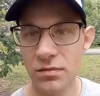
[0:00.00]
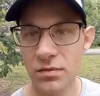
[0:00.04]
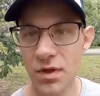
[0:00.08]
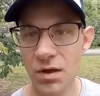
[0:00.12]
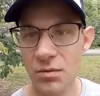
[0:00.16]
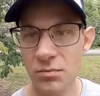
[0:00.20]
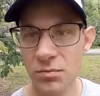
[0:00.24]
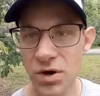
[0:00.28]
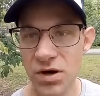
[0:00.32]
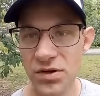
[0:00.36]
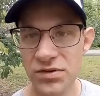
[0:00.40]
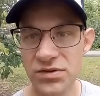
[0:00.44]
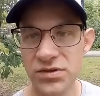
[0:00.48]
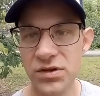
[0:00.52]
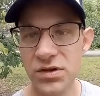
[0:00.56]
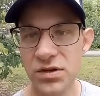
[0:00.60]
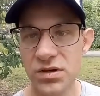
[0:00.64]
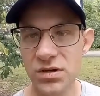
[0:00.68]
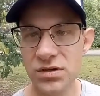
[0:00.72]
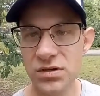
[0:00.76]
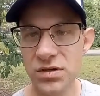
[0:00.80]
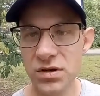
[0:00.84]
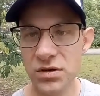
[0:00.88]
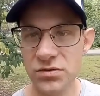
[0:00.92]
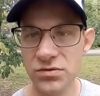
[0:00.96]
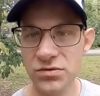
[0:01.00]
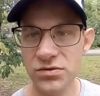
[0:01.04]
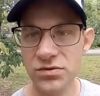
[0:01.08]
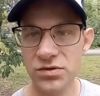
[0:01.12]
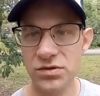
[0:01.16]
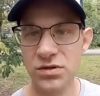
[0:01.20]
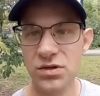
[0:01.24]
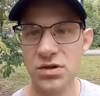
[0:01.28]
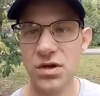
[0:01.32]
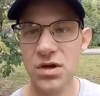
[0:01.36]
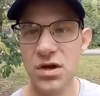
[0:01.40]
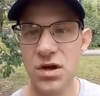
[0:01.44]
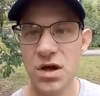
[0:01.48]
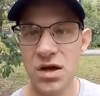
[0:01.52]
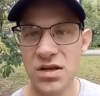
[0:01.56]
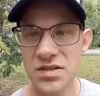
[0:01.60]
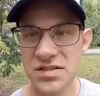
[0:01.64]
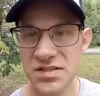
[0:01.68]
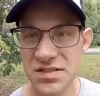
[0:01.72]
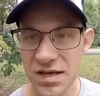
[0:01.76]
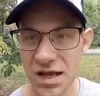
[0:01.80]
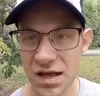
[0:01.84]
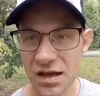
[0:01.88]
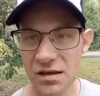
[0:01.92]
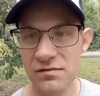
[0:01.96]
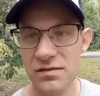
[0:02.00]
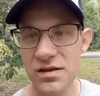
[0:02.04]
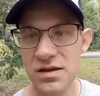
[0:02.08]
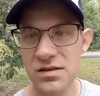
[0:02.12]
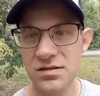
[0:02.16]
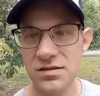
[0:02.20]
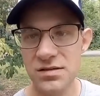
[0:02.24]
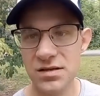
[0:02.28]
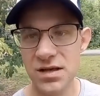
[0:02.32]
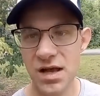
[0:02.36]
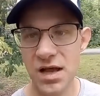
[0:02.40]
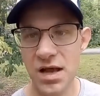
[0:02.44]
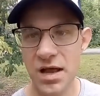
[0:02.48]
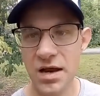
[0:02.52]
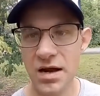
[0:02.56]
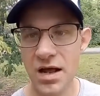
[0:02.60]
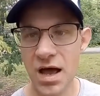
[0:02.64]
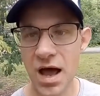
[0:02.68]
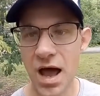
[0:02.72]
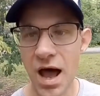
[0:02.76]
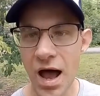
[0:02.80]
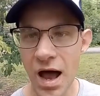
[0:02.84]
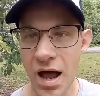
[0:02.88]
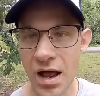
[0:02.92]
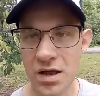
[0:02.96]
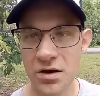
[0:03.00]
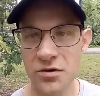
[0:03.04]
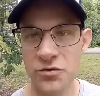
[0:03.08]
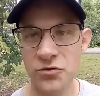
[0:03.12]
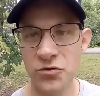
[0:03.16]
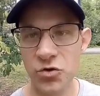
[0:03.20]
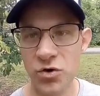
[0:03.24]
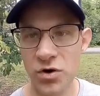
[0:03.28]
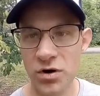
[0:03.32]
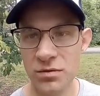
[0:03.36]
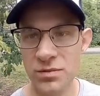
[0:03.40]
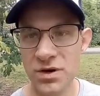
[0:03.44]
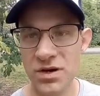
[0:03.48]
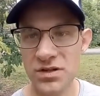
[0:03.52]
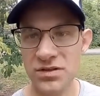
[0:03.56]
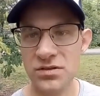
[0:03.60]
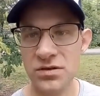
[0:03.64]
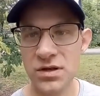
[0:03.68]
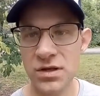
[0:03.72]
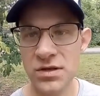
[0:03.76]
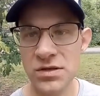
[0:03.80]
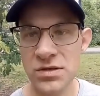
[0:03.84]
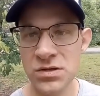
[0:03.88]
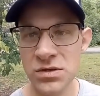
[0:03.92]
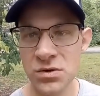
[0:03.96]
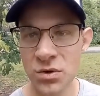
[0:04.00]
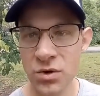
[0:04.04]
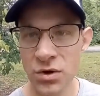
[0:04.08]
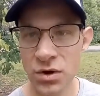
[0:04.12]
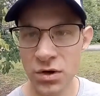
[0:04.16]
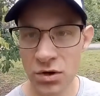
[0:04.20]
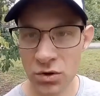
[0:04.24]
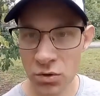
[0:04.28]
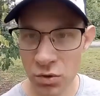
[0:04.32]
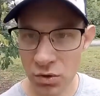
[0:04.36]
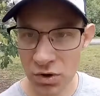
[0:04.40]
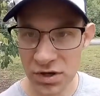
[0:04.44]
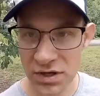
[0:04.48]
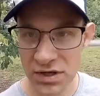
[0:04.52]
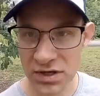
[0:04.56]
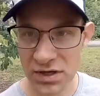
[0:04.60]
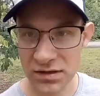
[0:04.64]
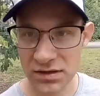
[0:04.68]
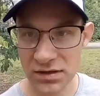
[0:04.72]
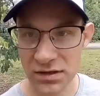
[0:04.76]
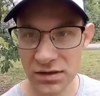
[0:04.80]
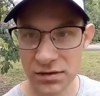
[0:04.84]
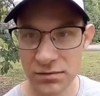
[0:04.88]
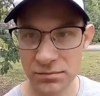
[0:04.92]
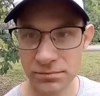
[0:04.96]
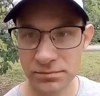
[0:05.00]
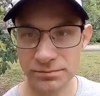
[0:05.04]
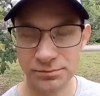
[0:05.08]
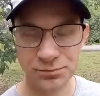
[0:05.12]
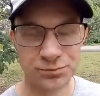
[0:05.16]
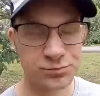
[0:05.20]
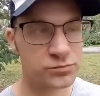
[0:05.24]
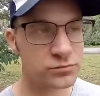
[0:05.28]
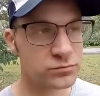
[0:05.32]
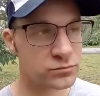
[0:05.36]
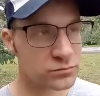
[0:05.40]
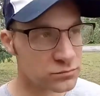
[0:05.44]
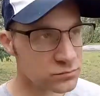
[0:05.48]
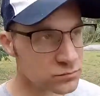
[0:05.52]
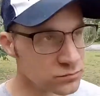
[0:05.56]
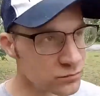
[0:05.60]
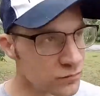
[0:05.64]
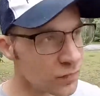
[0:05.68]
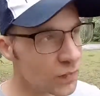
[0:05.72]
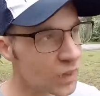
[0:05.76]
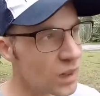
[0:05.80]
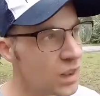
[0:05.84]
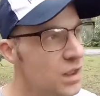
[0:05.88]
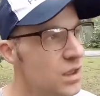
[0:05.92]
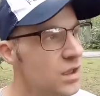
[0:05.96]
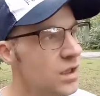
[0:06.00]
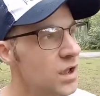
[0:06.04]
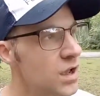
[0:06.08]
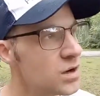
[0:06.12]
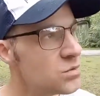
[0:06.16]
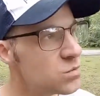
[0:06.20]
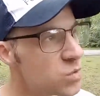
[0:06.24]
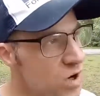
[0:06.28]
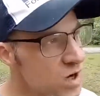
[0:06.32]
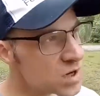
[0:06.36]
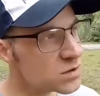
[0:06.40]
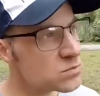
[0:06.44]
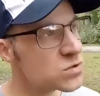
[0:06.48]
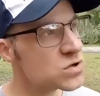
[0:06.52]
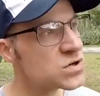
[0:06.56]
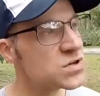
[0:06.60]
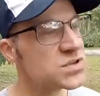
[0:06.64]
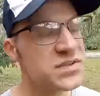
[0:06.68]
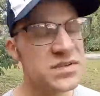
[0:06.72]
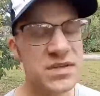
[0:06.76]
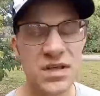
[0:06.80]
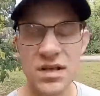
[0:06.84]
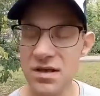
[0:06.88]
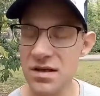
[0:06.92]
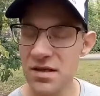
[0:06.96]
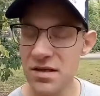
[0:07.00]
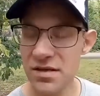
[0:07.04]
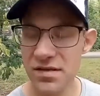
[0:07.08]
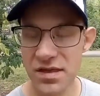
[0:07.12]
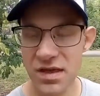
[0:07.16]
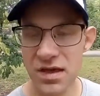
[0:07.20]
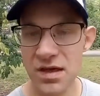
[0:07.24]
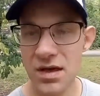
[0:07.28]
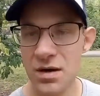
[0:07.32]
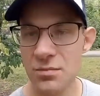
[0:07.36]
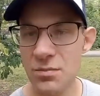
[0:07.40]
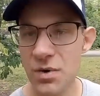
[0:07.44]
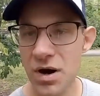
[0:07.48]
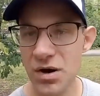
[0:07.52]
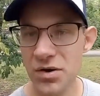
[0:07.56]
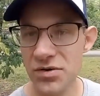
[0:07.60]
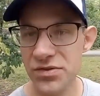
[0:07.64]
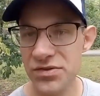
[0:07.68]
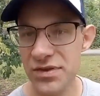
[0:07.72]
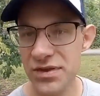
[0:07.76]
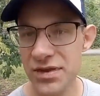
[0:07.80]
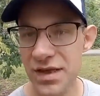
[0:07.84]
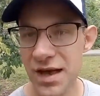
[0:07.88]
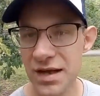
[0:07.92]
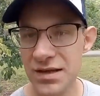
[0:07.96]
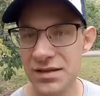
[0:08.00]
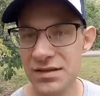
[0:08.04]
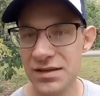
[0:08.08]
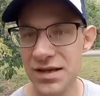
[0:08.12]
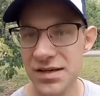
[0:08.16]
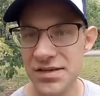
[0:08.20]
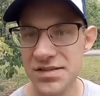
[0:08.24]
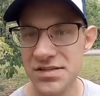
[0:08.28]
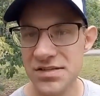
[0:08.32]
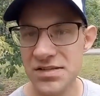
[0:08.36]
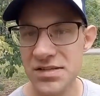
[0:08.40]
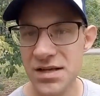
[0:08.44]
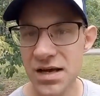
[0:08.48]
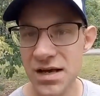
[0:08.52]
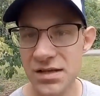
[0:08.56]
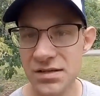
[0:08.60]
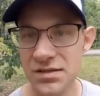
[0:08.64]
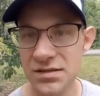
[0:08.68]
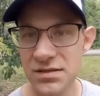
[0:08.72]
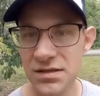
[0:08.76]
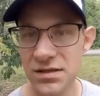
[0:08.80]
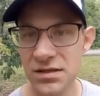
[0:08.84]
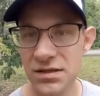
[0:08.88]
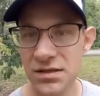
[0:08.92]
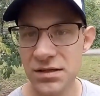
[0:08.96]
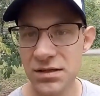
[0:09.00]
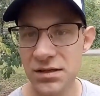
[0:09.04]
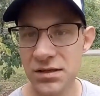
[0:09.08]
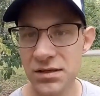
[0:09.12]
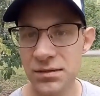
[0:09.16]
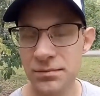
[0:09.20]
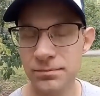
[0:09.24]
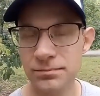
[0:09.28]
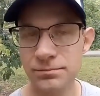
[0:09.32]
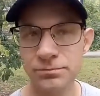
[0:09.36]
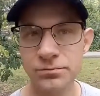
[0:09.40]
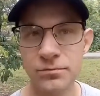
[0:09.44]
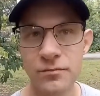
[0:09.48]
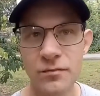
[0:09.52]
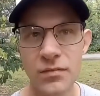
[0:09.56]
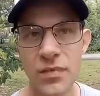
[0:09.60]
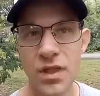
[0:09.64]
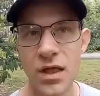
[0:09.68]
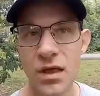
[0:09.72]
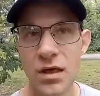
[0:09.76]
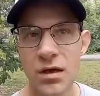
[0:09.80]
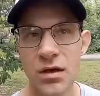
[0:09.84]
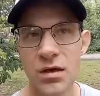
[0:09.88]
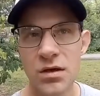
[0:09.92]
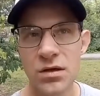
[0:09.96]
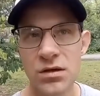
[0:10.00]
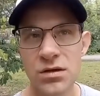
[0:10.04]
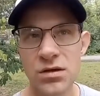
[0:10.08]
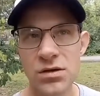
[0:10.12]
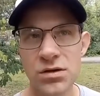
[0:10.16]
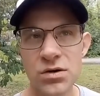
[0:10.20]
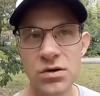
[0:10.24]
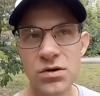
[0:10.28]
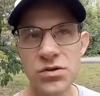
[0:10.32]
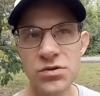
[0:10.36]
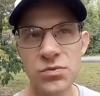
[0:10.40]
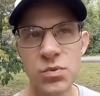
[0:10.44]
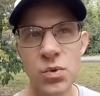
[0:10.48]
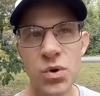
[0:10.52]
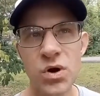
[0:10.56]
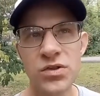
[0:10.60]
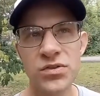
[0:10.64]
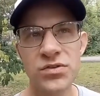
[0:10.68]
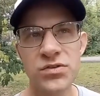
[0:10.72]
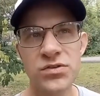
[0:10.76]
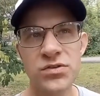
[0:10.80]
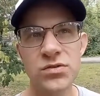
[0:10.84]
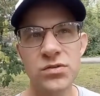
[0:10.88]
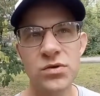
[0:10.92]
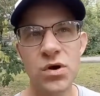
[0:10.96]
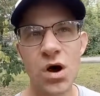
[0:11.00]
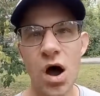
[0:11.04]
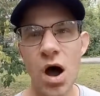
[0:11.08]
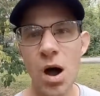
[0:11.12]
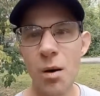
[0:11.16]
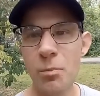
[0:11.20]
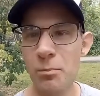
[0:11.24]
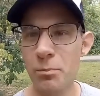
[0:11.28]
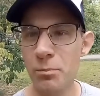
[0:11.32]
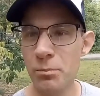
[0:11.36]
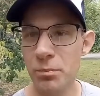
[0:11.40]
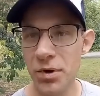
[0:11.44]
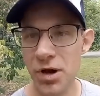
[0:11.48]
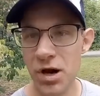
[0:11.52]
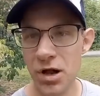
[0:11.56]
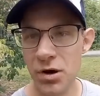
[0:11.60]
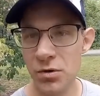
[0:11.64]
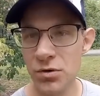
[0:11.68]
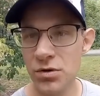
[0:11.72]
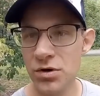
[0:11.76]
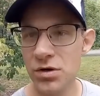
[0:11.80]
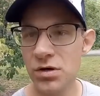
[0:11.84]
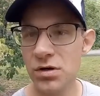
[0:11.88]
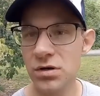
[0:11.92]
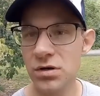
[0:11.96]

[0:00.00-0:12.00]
but don't save it in a higher format than you are recording it. And one more thing about that is that you don't want to upload